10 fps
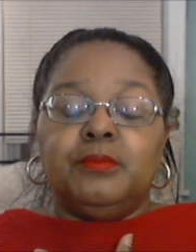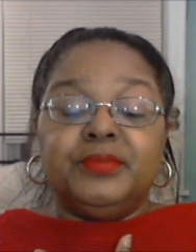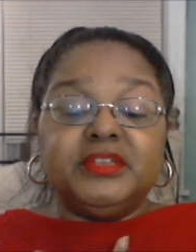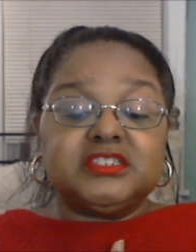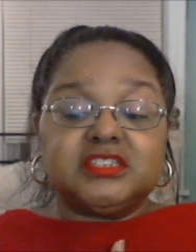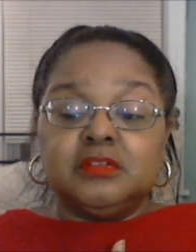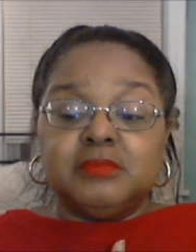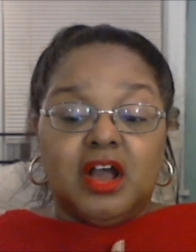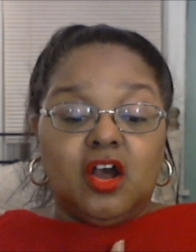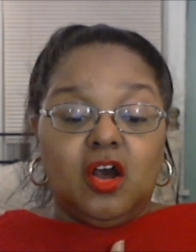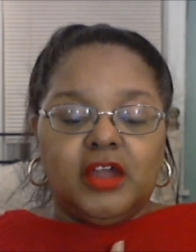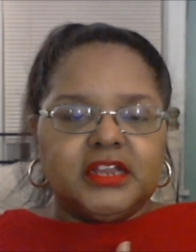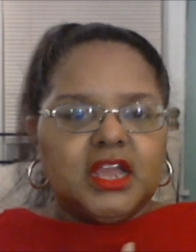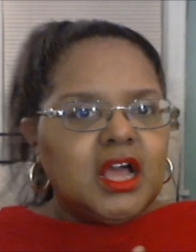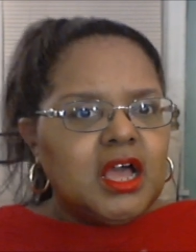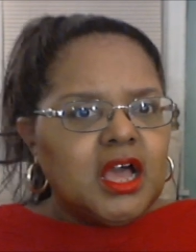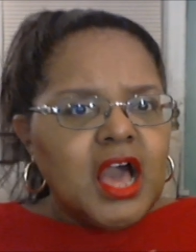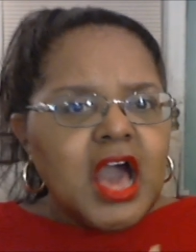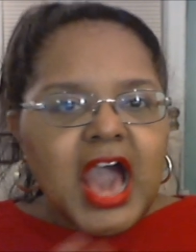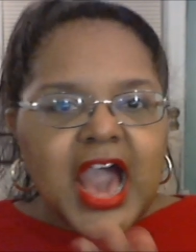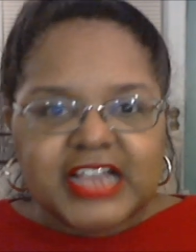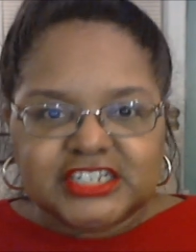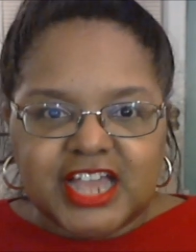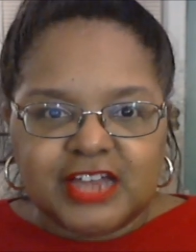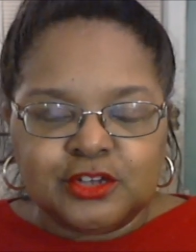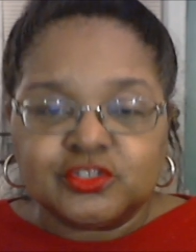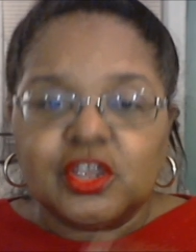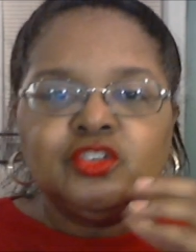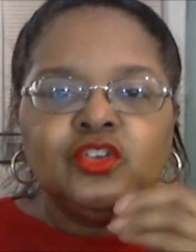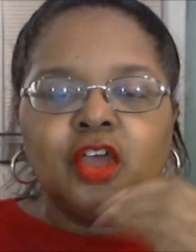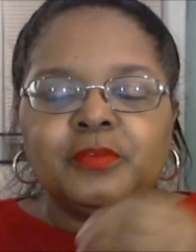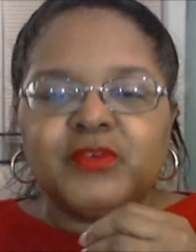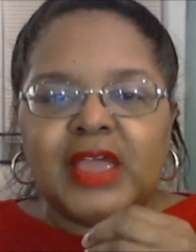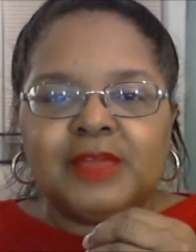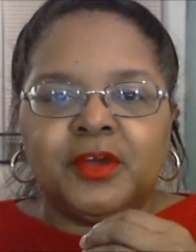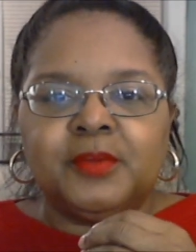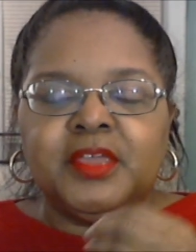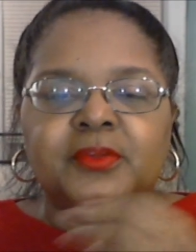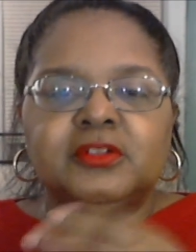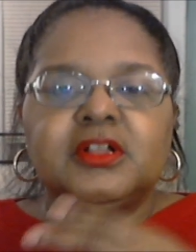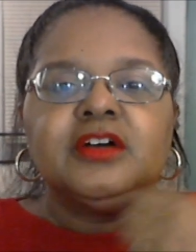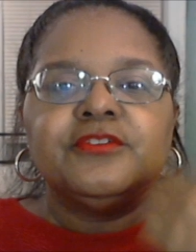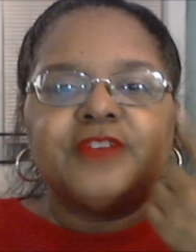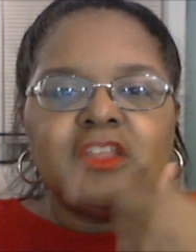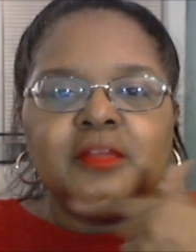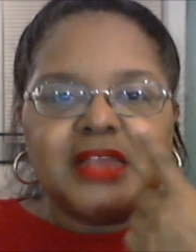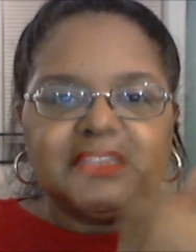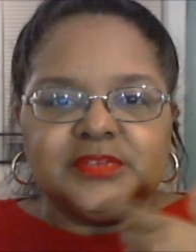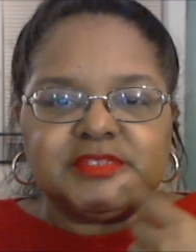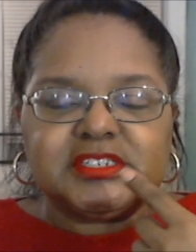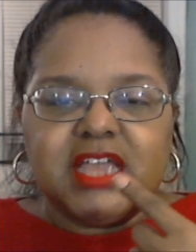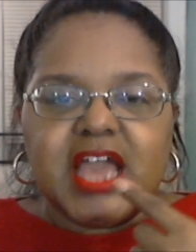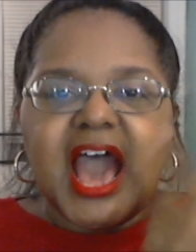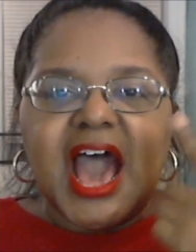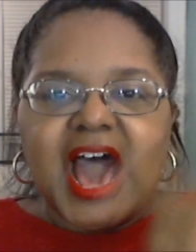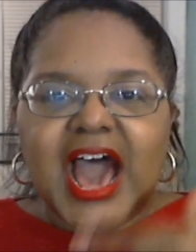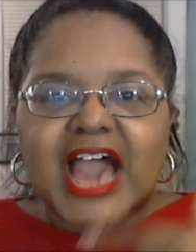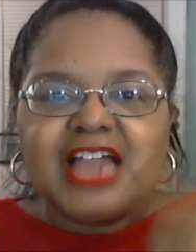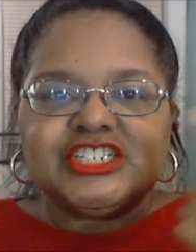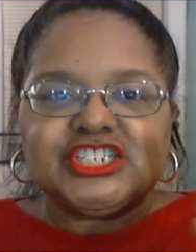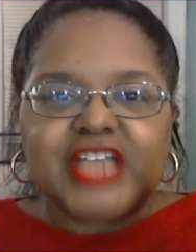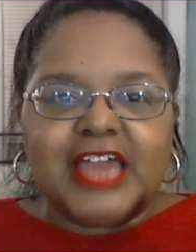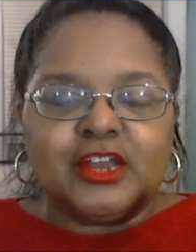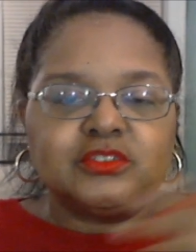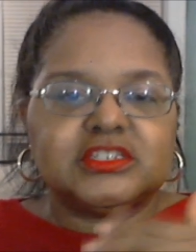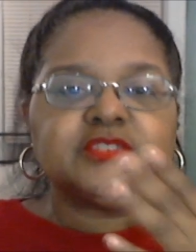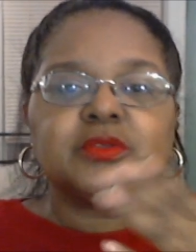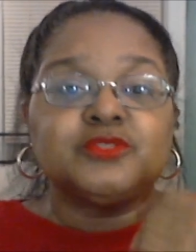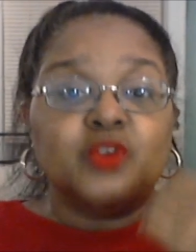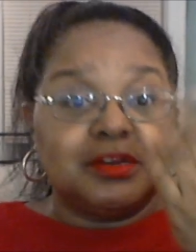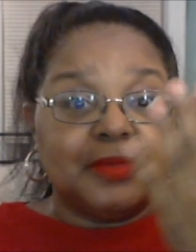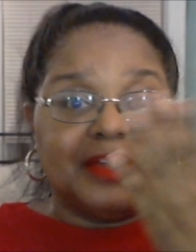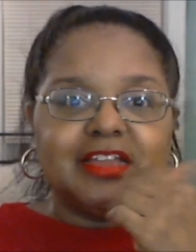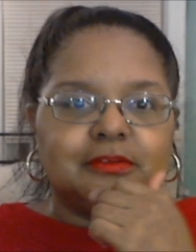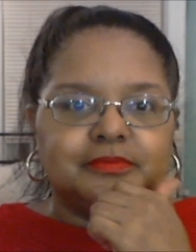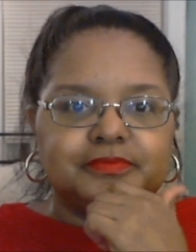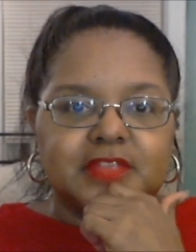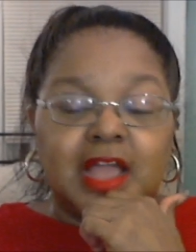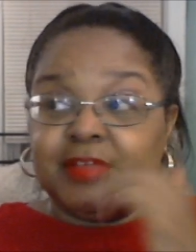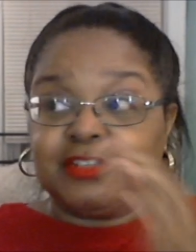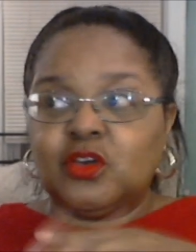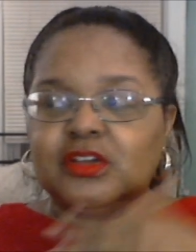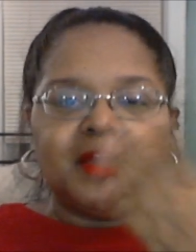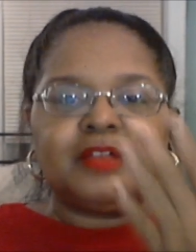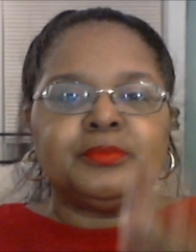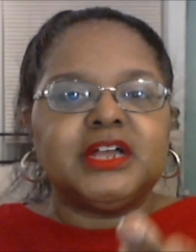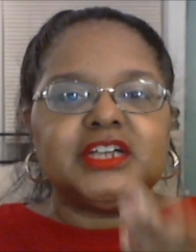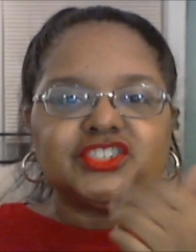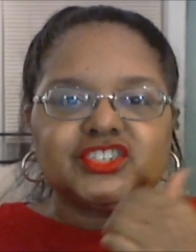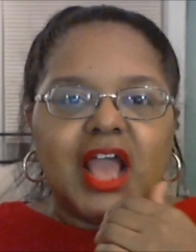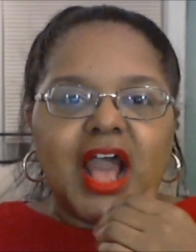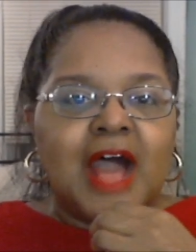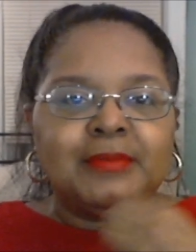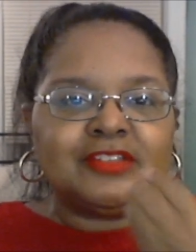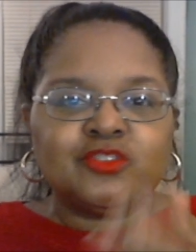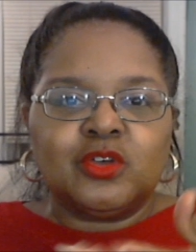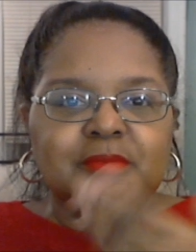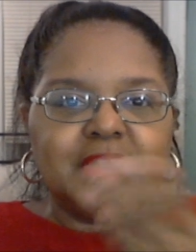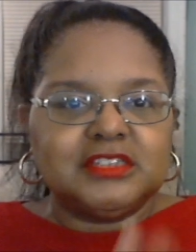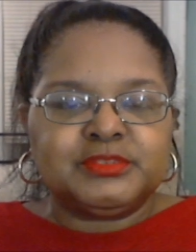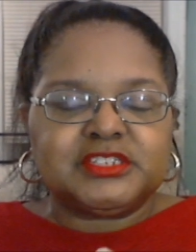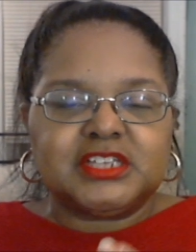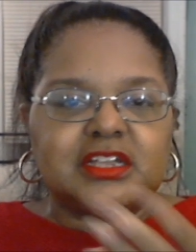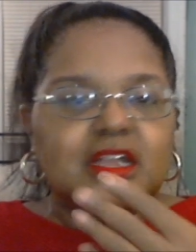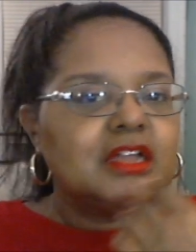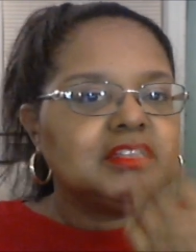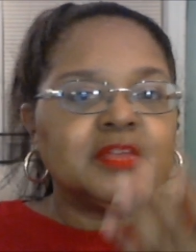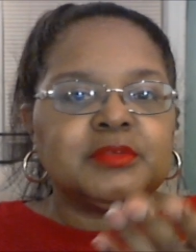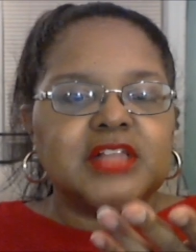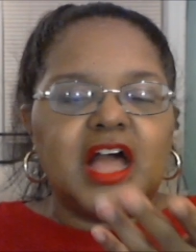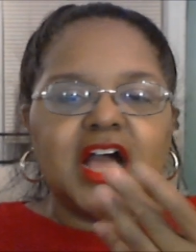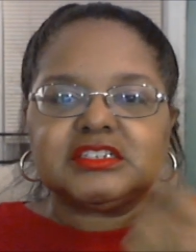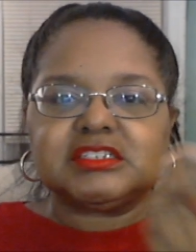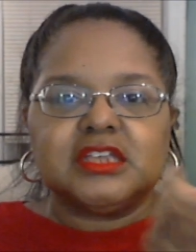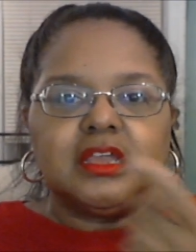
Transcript: Be still my heart. Eyeshadows. You heard me right, people. Follow my lips. Eyeshadows. That's what I'm talking about now. I'm not talking about a blush. I'm not talking about lipstick, lip gloss.